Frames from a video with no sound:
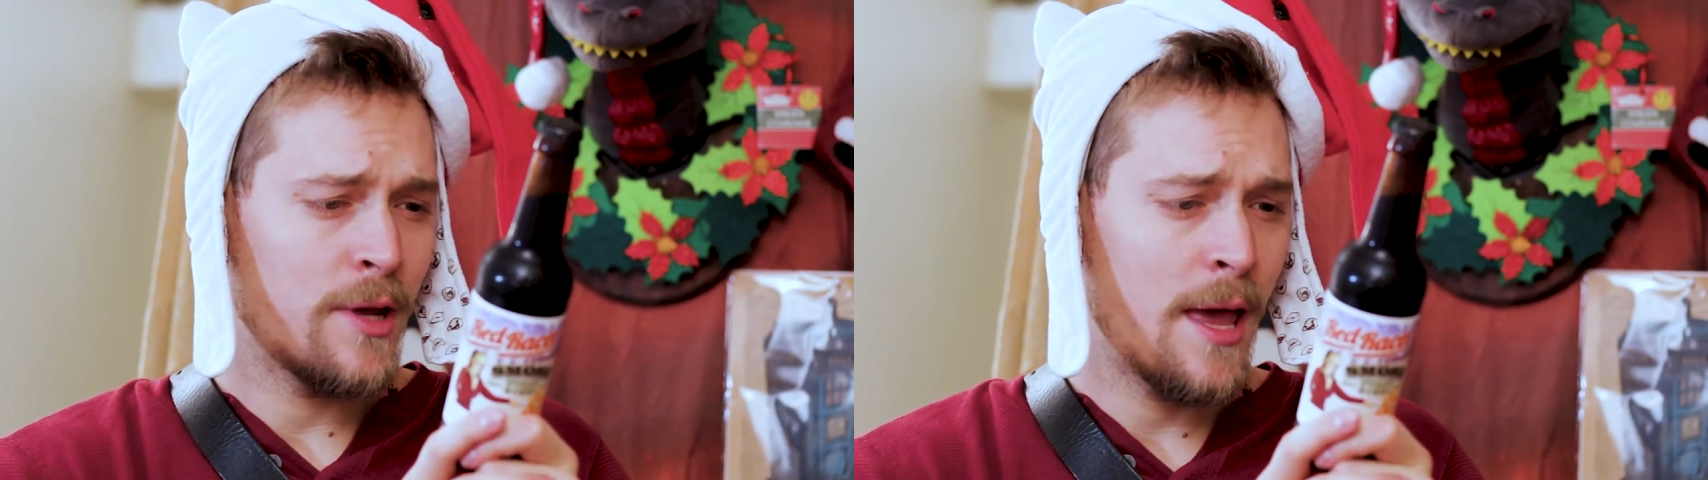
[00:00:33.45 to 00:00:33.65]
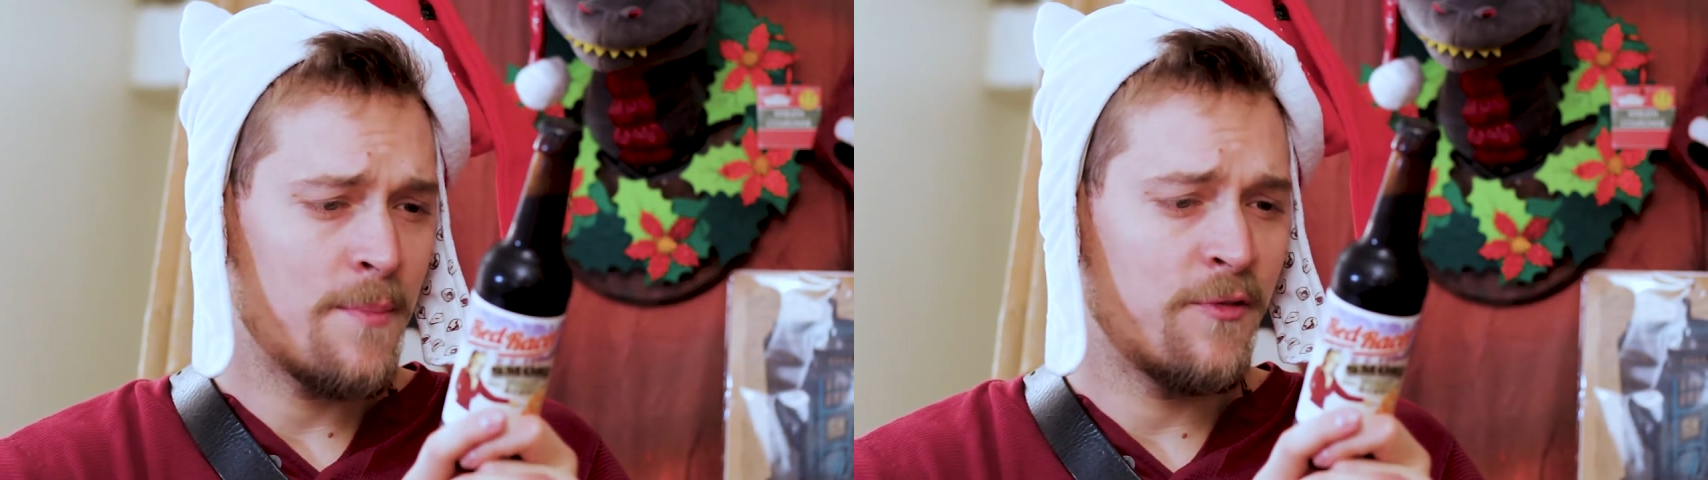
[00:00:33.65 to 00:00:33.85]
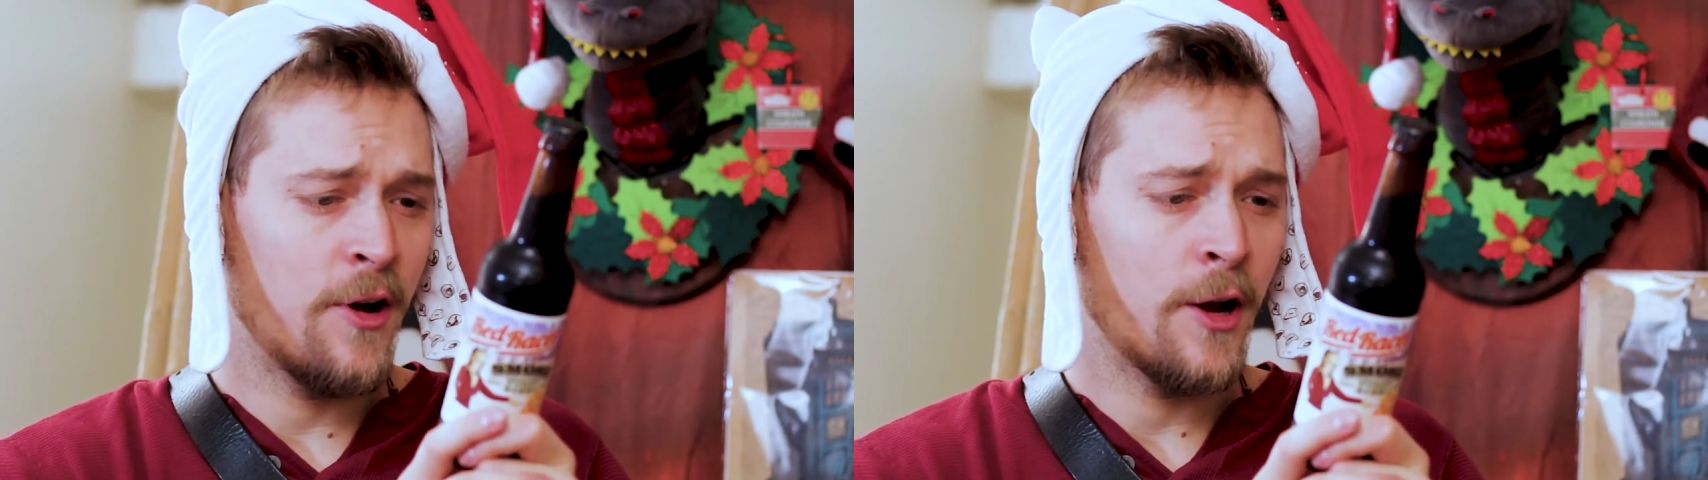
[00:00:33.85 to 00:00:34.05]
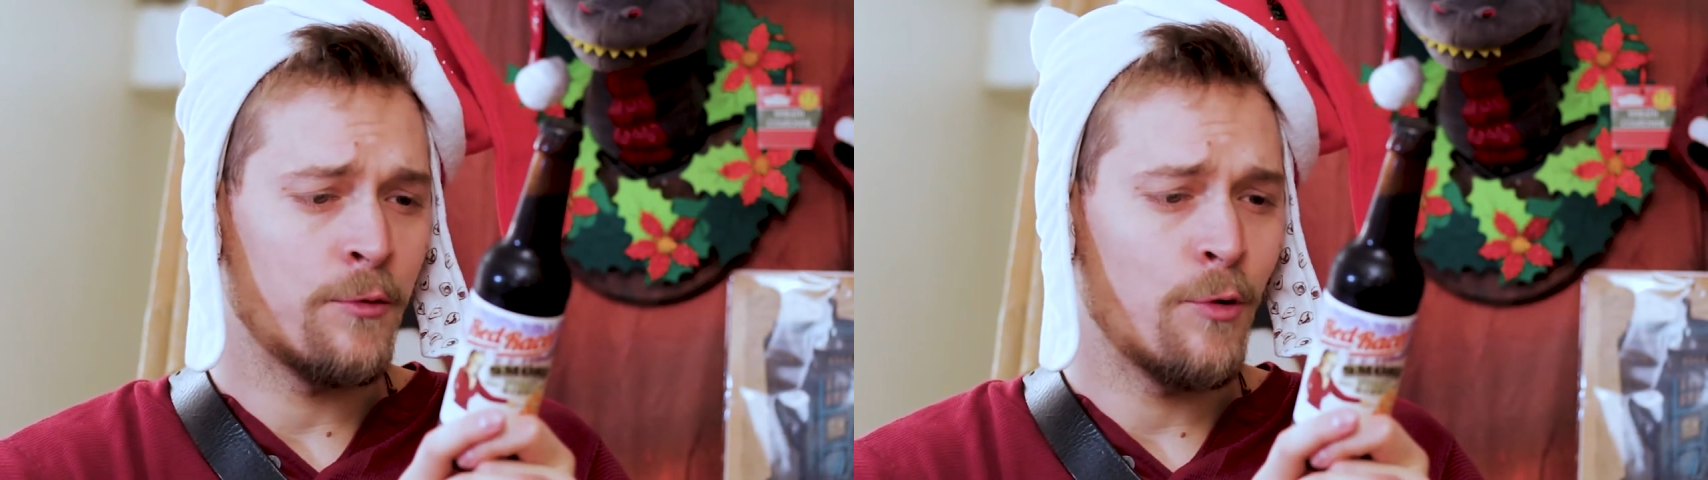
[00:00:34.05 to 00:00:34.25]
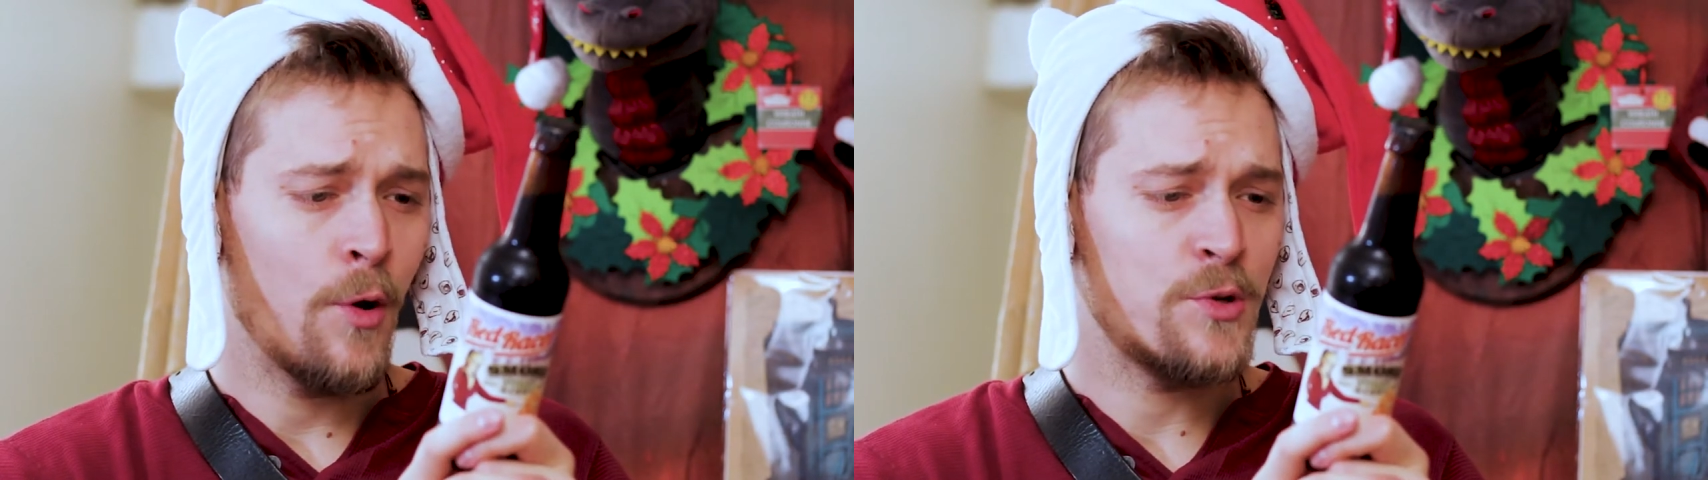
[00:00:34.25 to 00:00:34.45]
campfire
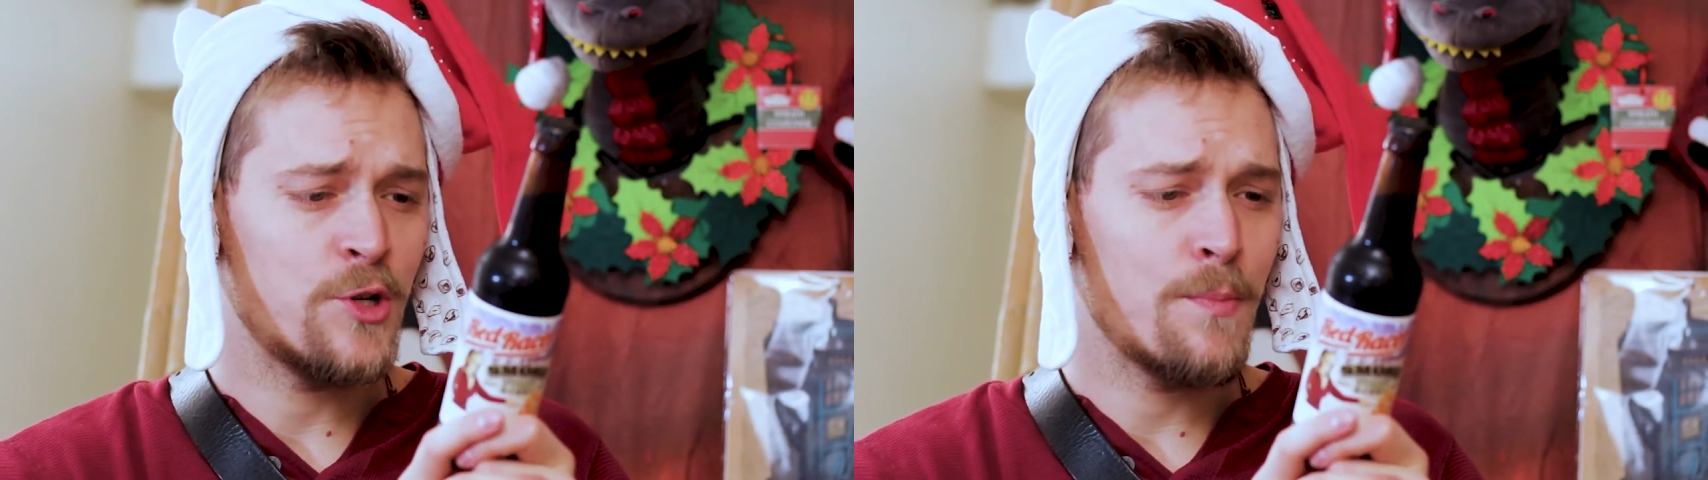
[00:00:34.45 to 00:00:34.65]
and roast